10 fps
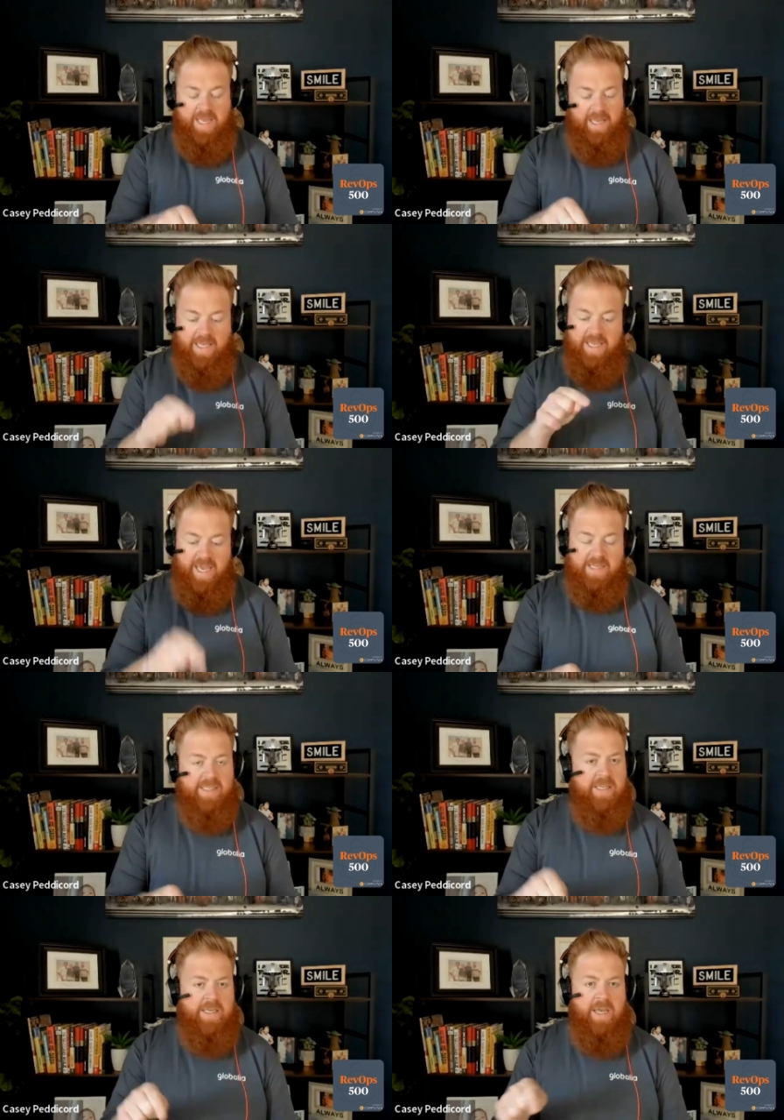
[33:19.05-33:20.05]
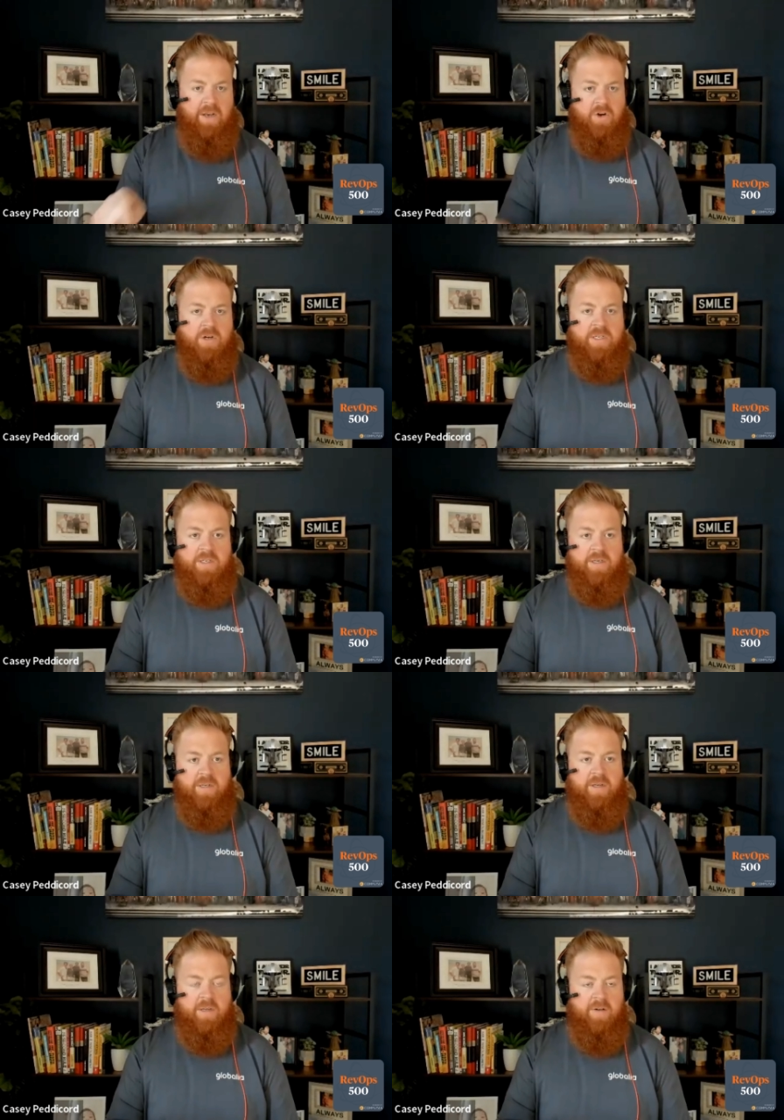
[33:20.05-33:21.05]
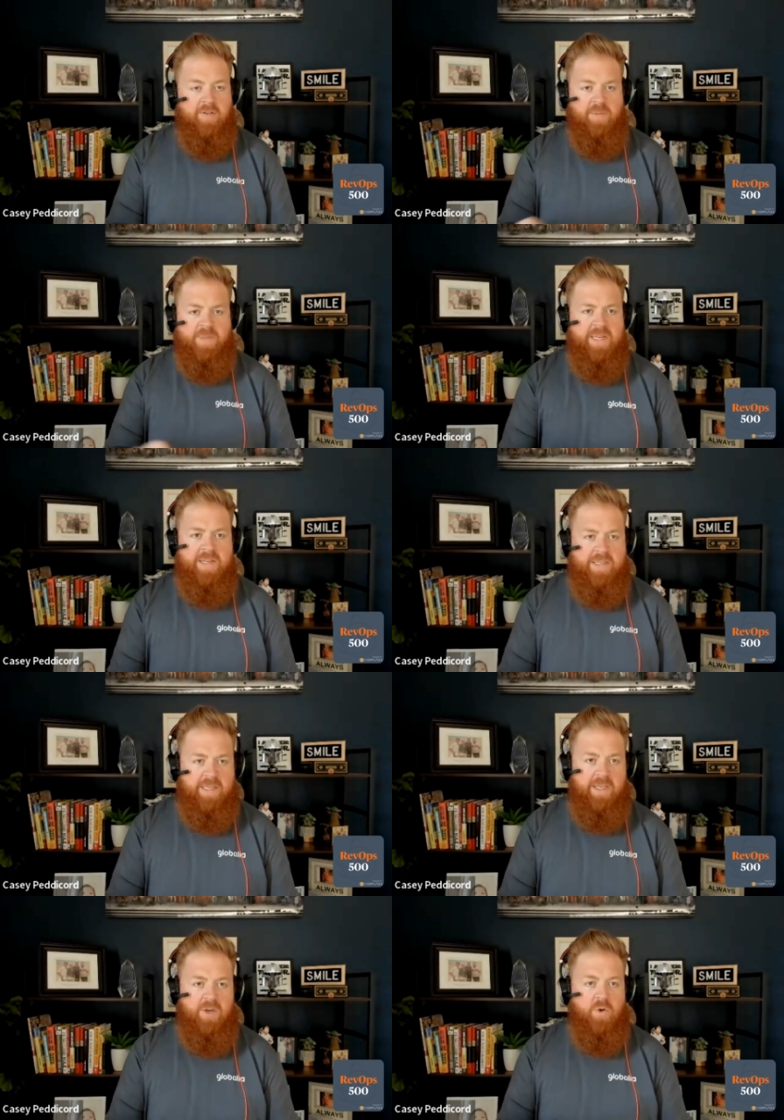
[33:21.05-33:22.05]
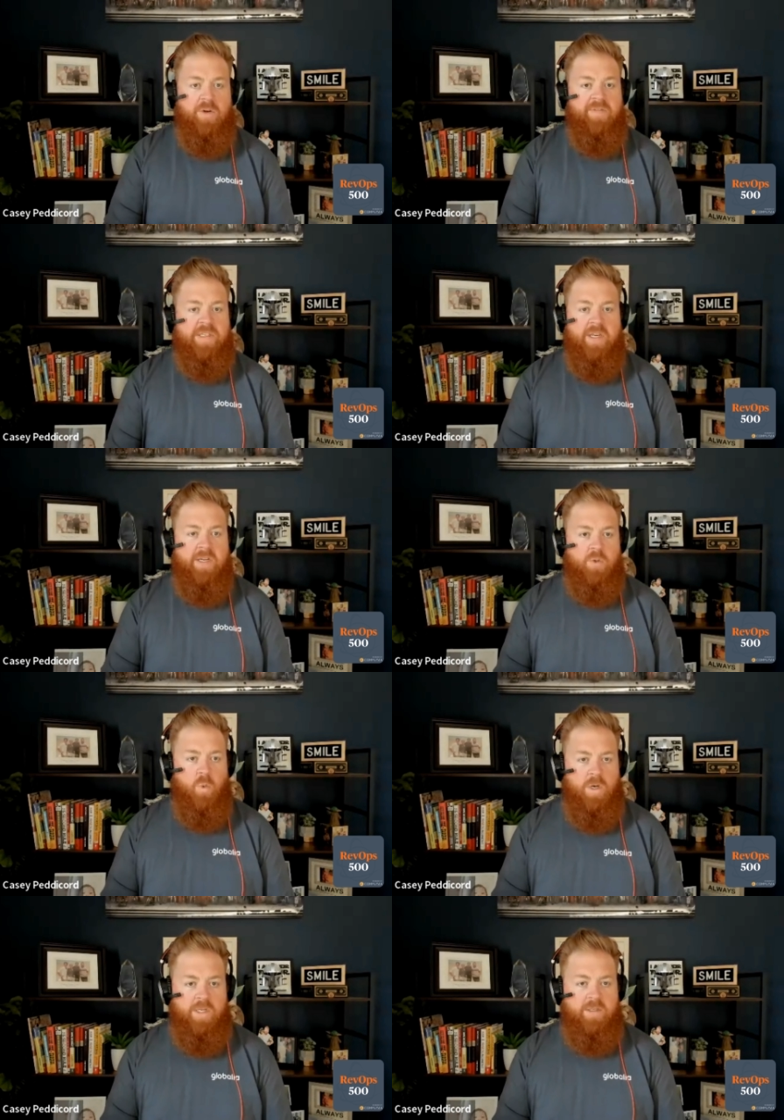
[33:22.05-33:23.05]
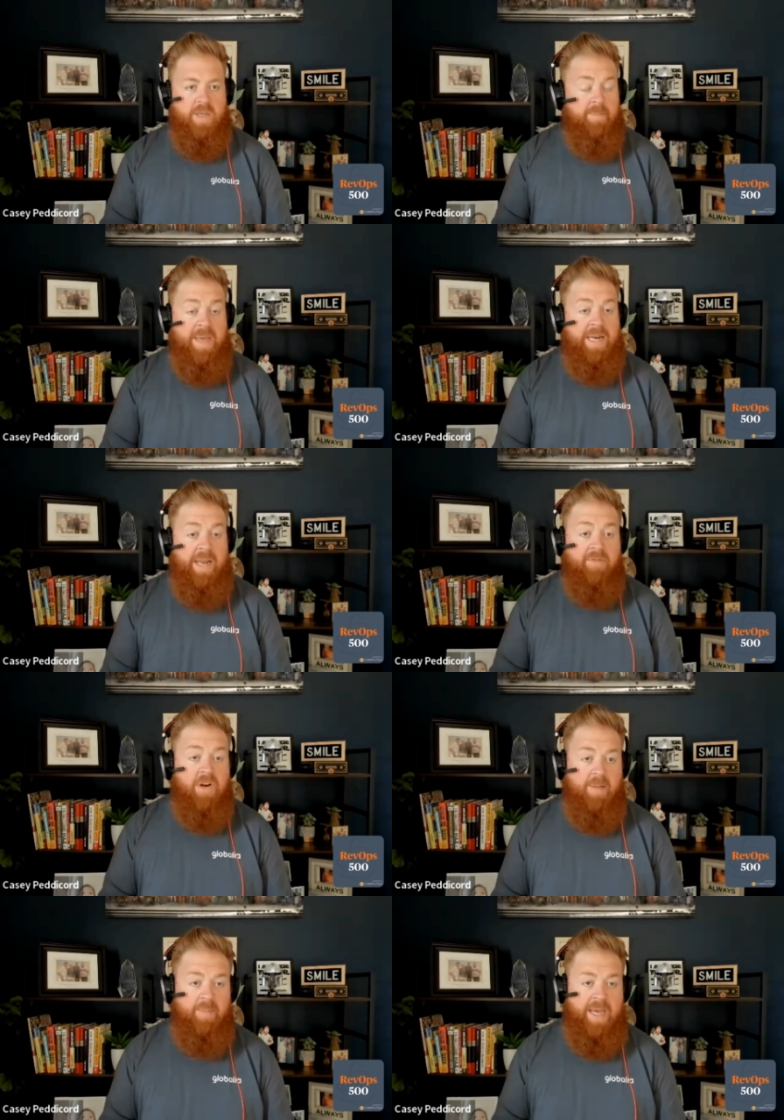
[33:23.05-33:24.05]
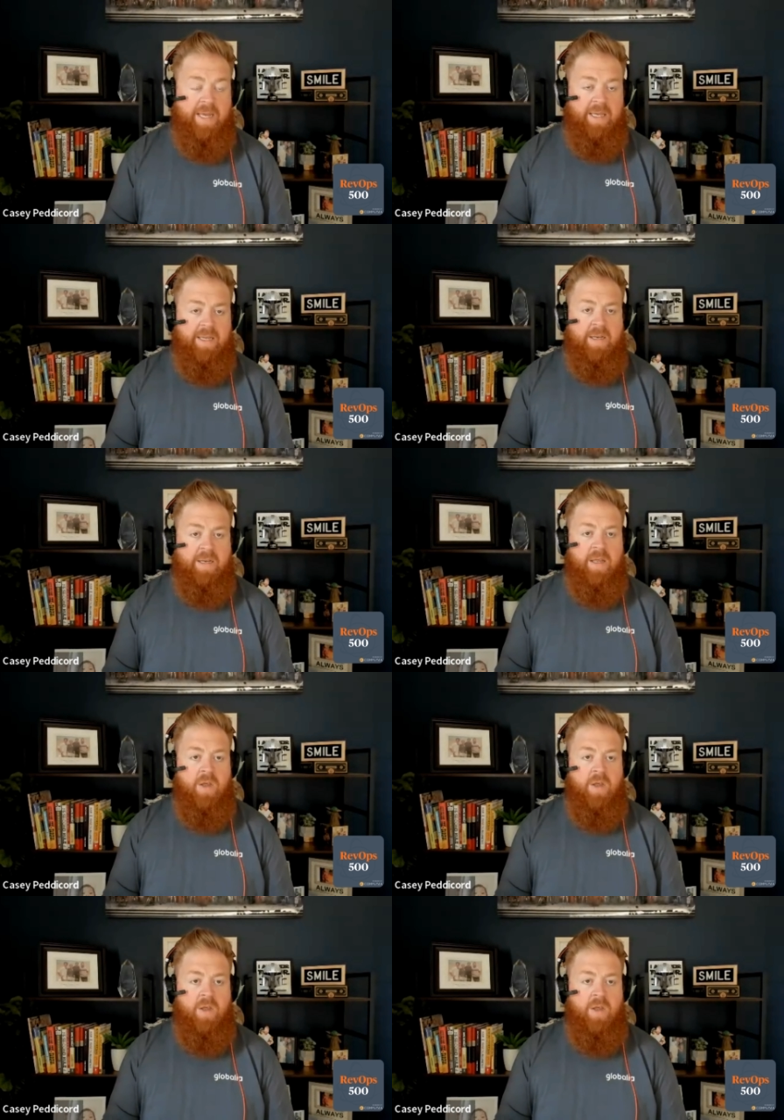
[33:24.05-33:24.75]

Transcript: like Casey and Kristen from Tennessee who are visiting us once and may never come back again?